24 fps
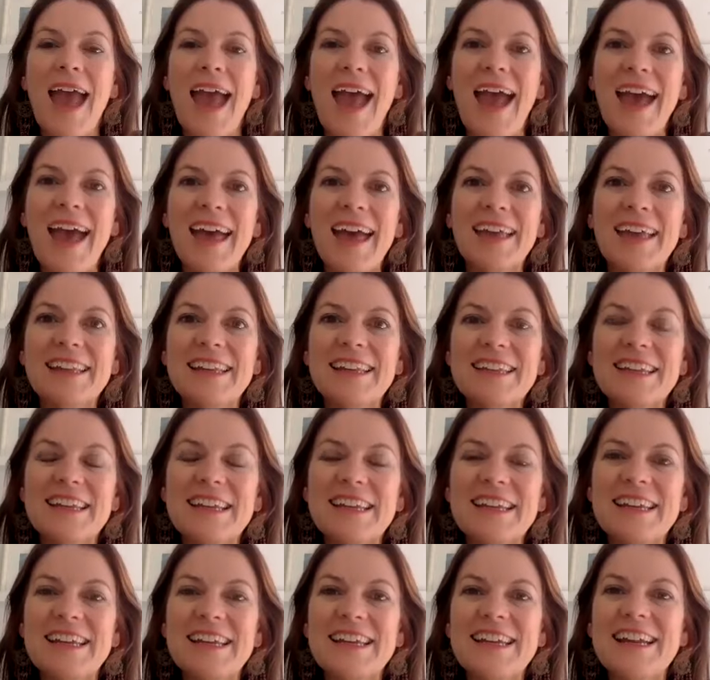And
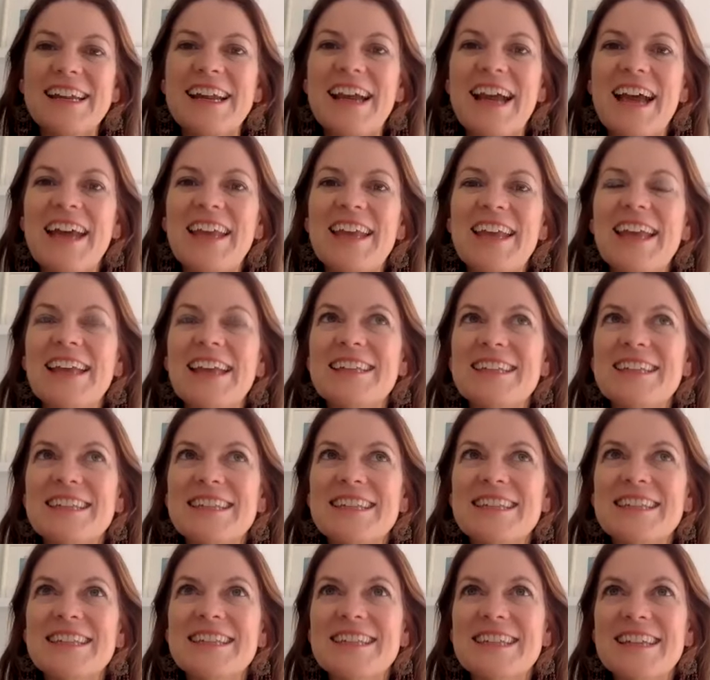
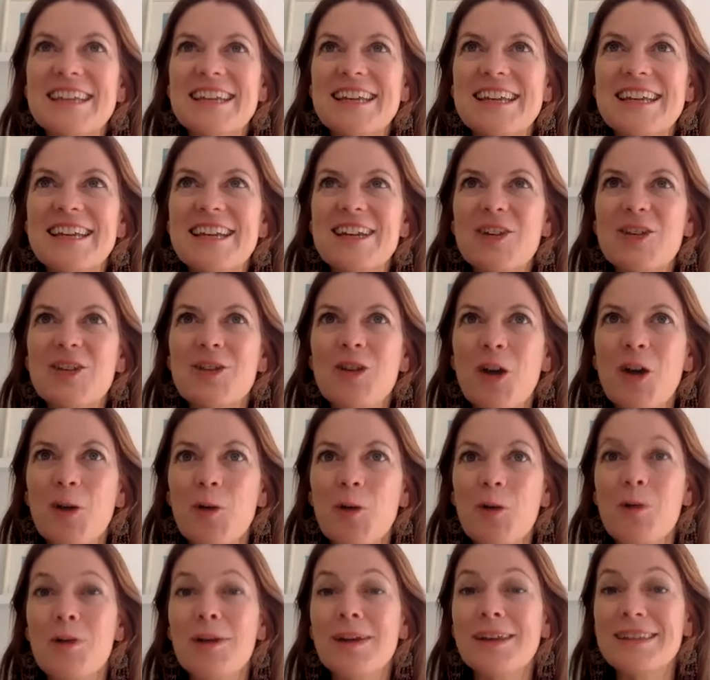it's not
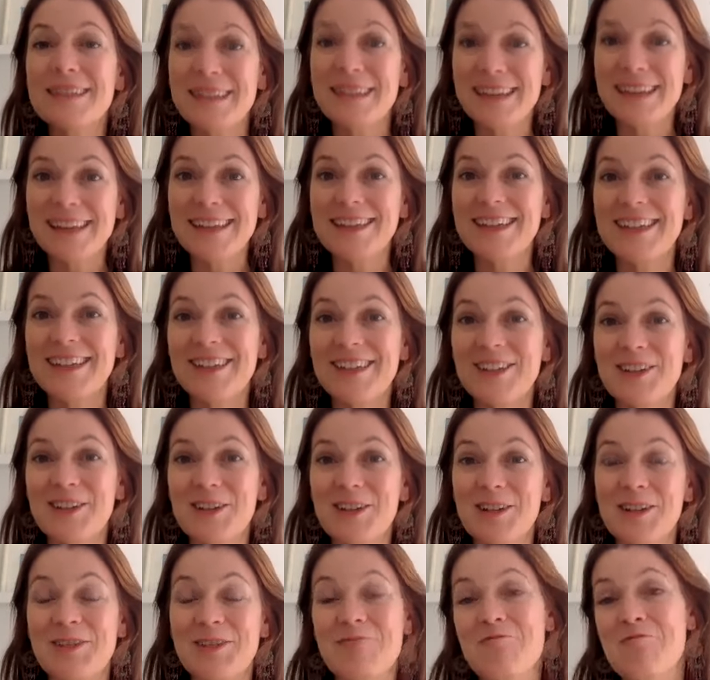always easy
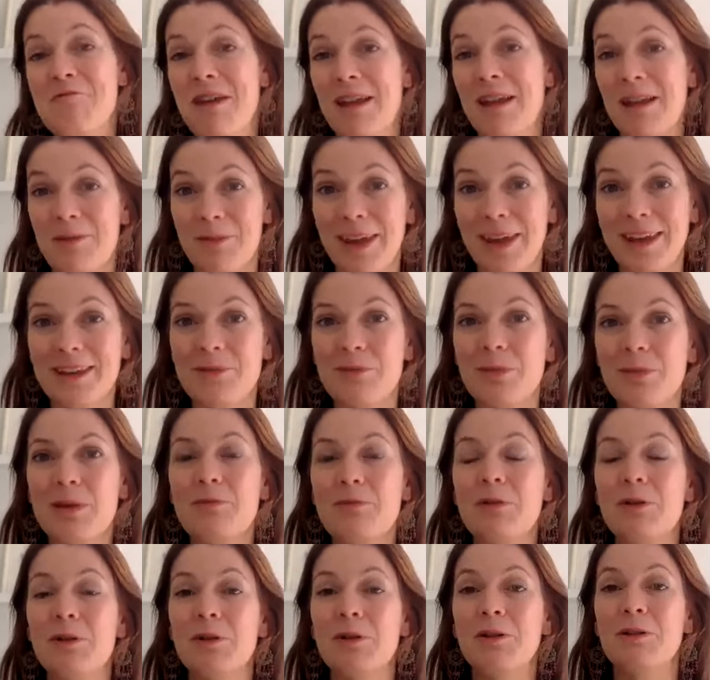to recommend to
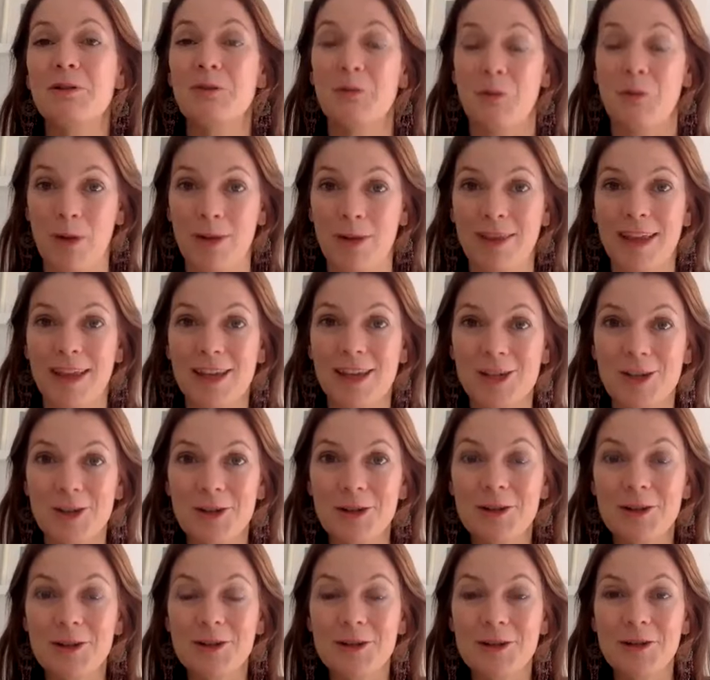people what they
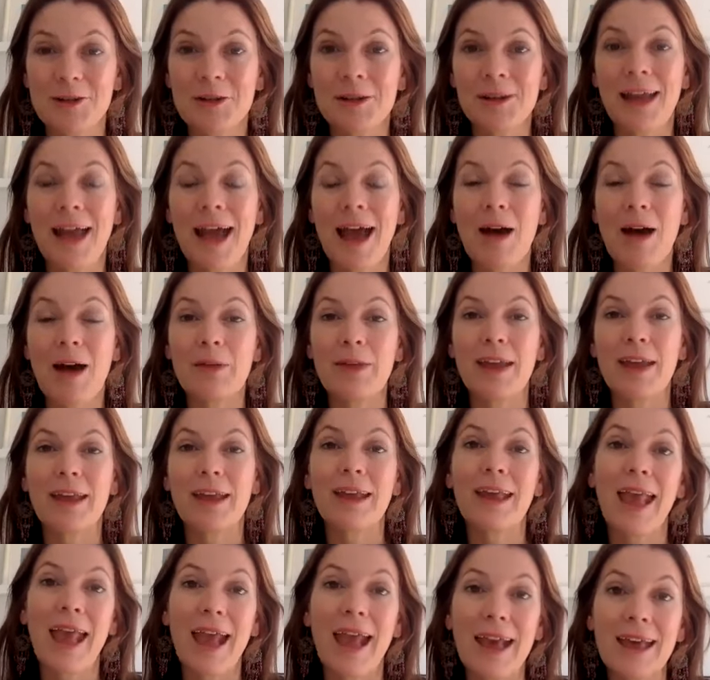should do and how they
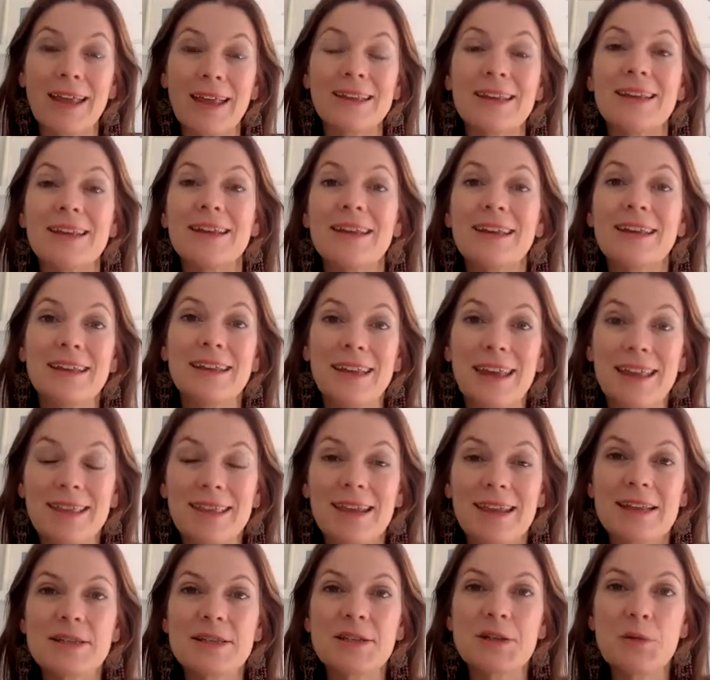can get
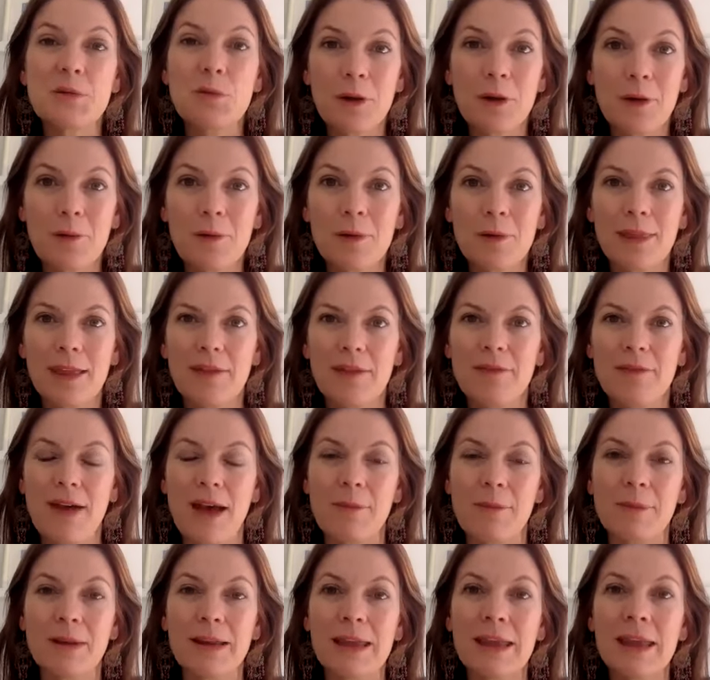things to work with their
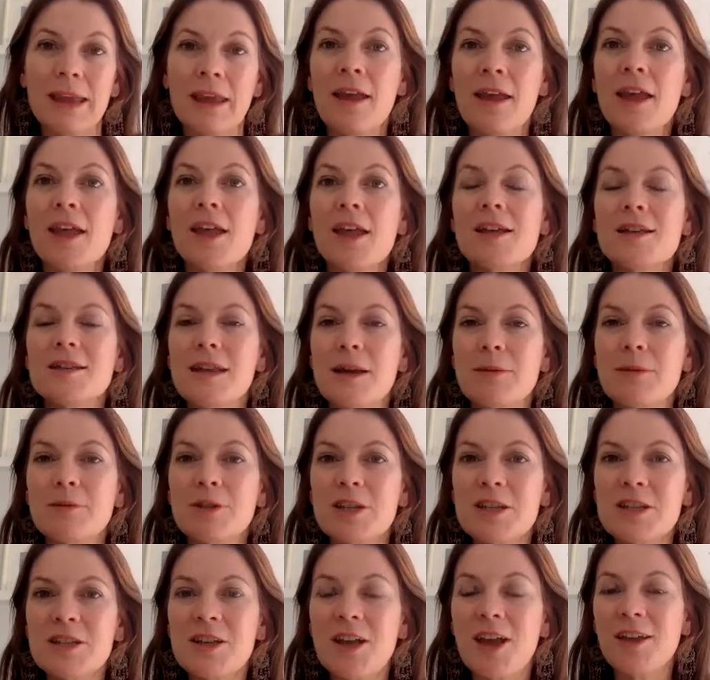family. So I'm
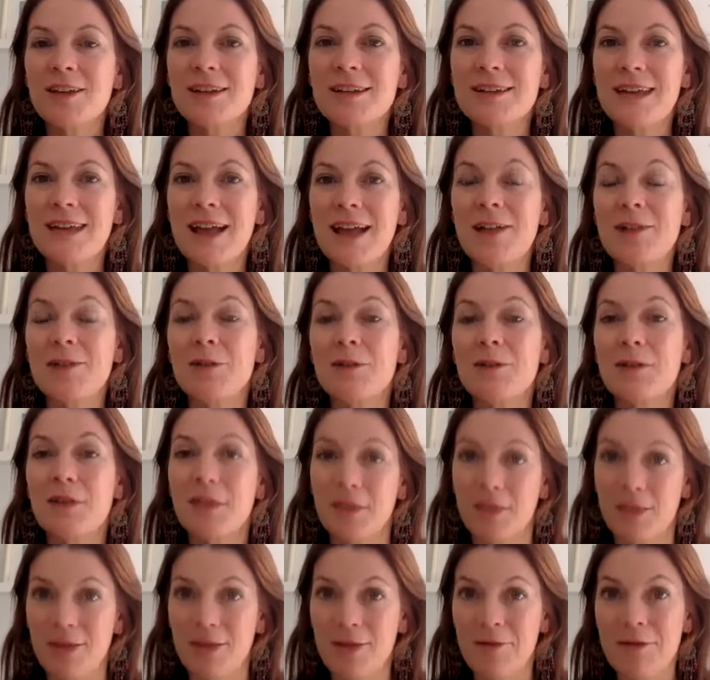just going to tell you the
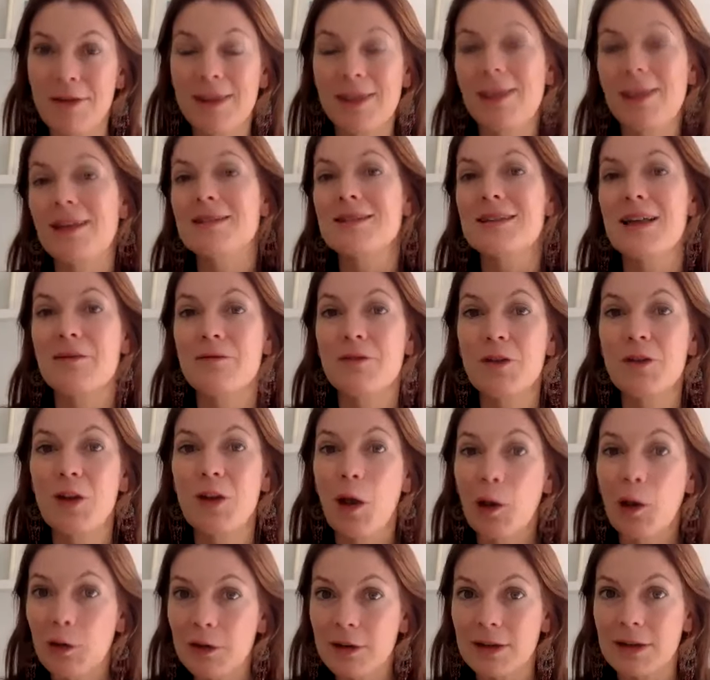three things I've
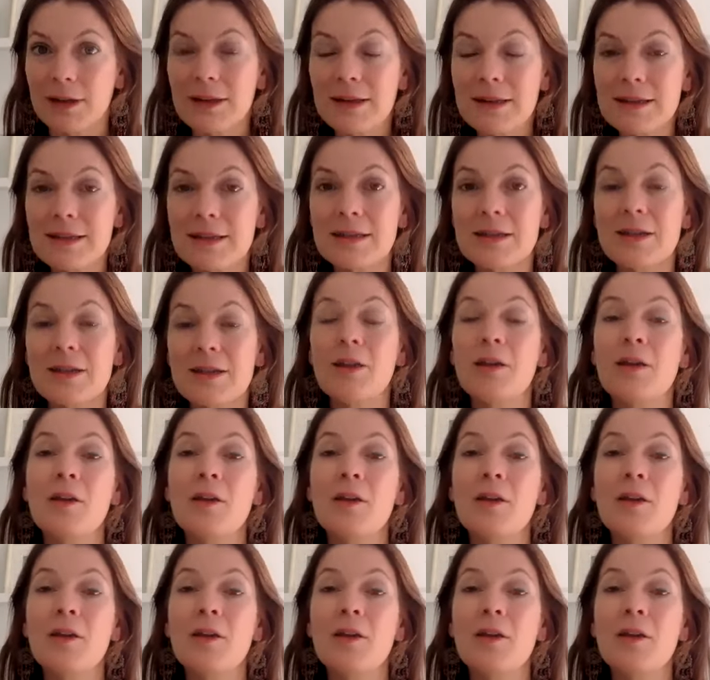noticed